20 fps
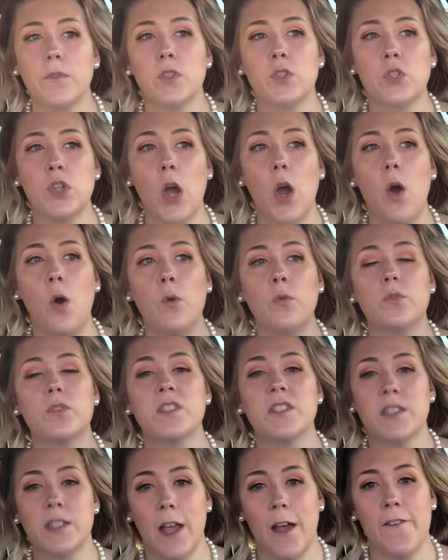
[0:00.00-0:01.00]
Don't
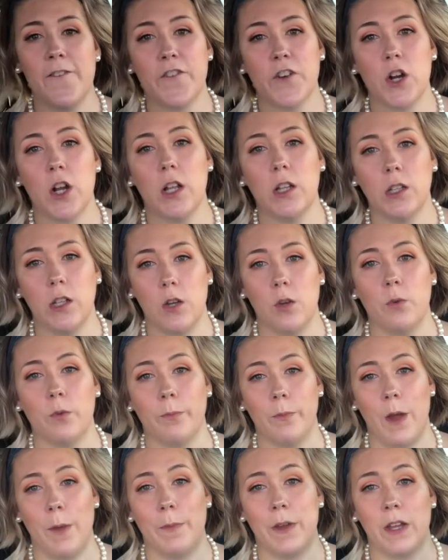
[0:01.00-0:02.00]
suffer alone,
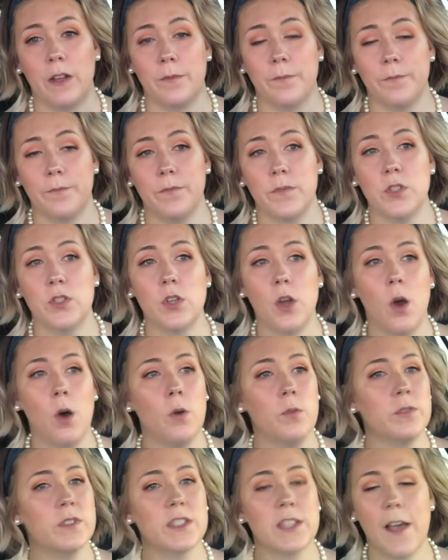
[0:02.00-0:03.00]
mama.
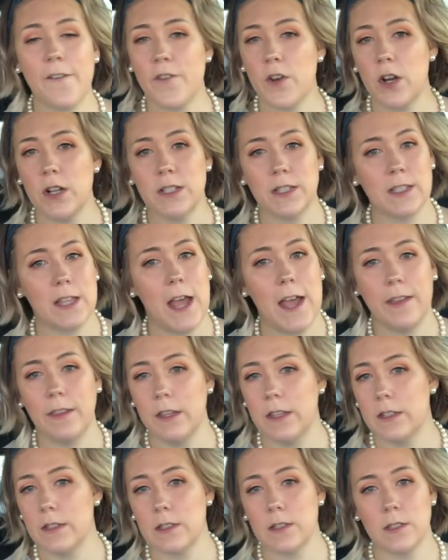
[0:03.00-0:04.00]
Don't suffer in
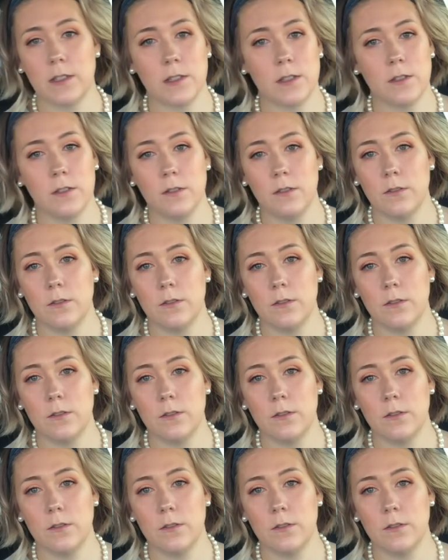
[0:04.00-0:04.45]
silence.